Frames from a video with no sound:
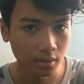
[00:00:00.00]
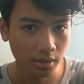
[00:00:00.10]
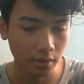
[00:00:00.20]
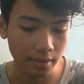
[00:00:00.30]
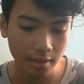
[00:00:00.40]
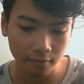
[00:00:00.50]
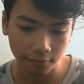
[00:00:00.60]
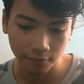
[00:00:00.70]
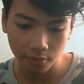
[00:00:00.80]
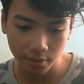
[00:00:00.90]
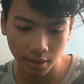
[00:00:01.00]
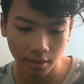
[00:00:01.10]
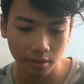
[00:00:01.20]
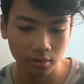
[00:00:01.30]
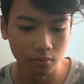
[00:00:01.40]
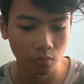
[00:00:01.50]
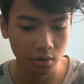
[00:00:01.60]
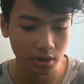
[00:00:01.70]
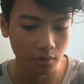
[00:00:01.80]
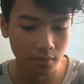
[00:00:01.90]
So I got 4K
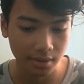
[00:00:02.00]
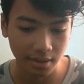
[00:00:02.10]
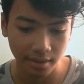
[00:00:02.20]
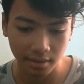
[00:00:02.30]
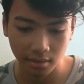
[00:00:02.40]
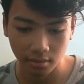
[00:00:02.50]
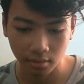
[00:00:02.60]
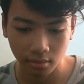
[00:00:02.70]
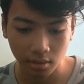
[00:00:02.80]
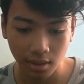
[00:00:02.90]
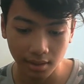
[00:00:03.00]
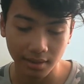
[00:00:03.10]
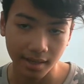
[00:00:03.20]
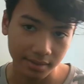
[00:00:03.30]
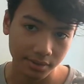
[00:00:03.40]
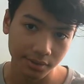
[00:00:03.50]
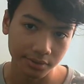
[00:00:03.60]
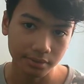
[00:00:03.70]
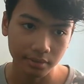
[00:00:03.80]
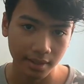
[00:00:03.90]
watch hours like last
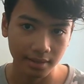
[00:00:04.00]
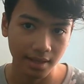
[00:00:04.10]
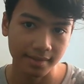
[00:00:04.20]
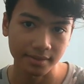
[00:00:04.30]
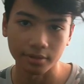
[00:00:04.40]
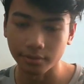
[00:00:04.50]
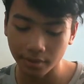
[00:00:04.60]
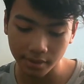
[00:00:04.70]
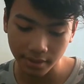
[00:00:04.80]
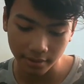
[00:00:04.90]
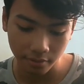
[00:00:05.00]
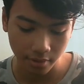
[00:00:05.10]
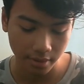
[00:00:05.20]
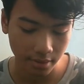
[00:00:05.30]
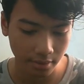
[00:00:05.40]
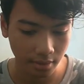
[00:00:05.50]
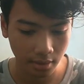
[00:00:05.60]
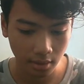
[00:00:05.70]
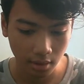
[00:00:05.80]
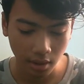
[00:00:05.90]
year, like last 2 years, like
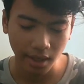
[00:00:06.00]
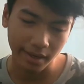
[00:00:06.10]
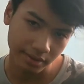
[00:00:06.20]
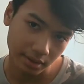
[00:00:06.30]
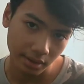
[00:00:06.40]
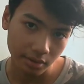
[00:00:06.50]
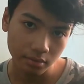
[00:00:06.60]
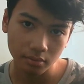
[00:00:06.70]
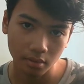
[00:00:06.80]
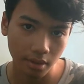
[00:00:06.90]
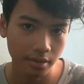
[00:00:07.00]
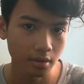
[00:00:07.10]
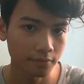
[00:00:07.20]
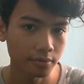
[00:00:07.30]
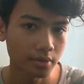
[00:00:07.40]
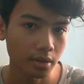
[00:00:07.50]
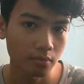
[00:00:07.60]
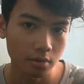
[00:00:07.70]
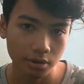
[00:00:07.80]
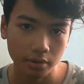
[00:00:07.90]
2018 I got 4K
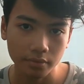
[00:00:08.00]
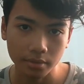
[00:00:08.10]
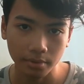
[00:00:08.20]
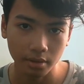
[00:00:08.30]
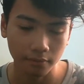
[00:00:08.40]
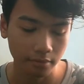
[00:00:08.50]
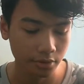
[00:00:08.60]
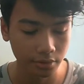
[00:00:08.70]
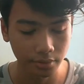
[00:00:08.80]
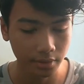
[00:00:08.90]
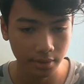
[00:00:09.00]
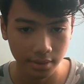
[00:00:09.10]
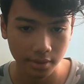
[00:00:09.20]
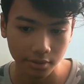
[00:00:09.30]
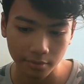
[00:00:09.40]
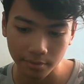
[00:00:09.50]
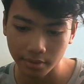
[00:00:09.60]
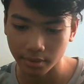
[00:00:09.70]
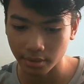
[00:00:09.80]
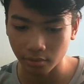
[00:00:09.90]
watch hours, but unfortunately the
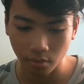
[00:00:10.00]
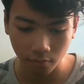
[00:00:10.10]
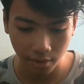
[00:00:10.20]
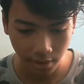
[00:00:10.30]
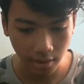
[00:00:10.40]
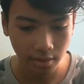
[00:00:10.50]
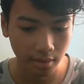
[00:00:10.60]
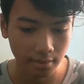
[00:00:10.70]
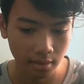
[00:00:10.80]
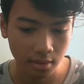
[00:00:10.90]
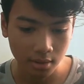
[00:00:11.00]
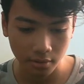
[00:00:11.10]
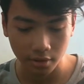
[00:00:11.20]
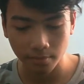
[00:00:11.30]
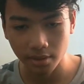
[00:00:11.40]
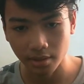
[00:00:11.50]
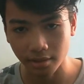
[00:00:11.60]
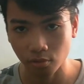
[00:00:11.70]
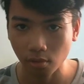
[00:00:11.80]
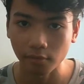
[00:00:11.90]
subscribers still not 1K yet, so it's been
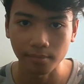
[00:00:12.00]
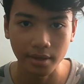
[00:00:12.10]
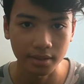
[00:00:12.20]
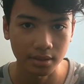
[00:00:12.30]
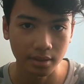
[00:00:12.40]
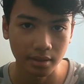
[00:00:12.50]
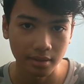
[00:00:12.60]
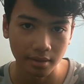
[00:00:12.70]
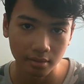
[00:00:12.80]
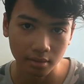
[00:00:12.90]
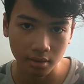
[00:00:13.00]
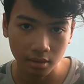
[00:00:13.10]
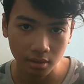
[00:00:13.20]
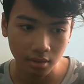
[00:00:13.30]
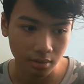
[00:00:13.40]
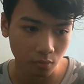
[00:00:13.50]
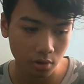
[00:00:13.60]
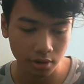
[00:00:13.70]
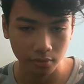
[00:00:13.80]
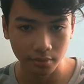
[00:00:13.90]
like 12 months and then the
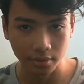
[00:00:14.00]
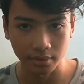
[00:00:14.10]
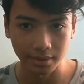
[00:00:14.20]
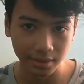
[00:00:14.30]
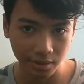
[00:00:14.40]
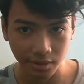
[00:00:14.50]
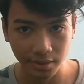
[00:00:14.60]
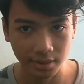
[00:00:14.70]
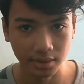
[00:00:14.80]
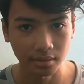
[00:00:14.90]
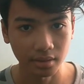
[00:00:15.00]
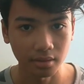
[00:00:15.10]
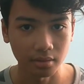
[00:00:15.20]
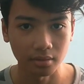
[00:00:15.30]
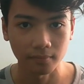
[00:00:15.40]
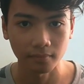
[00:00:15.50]
watch hour is gonna decrease again.